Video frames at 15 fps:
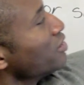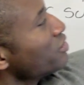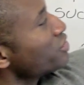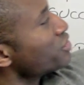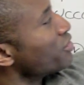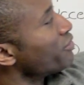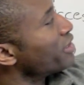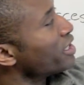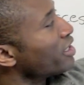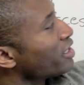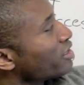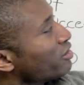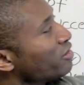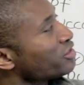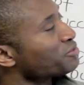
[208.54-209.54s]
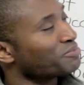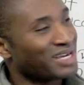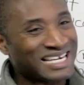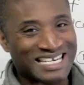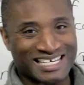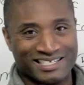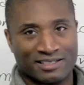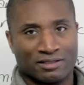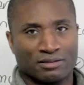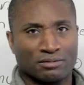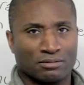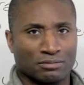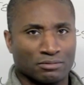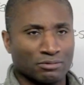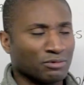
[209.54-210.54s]
Sorry, I can't make it.
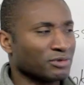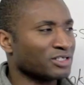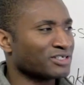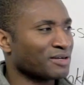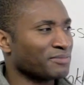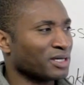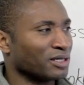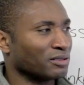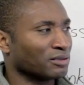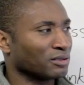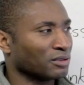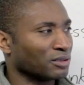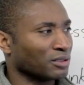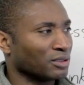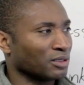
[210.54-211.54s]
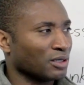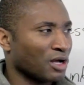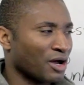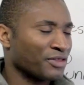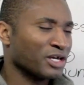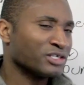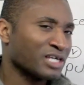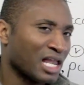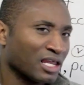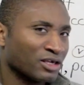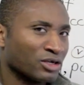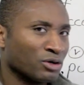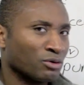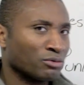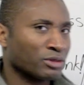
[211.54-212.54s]
What does that mean? Are they
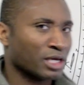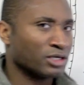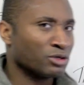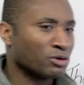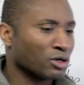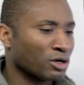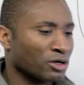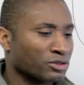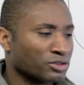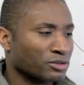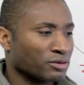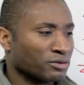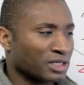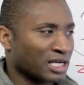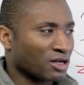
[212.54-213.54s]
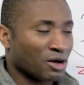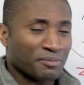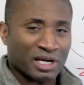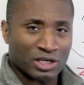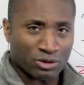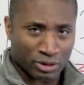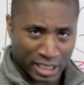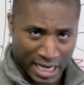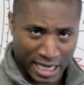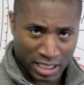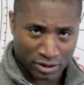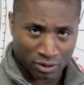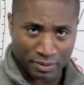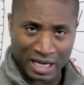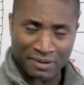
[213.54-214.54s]
telling you that they can't make your
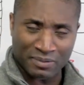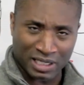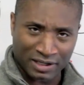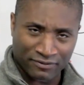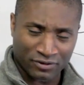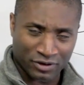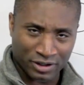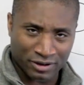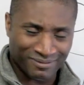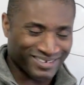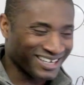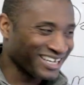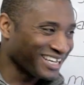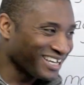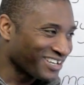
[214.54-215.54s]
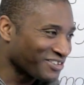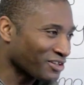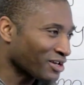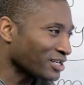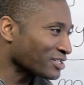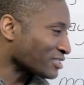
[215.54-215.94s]
cake or make money for you? Not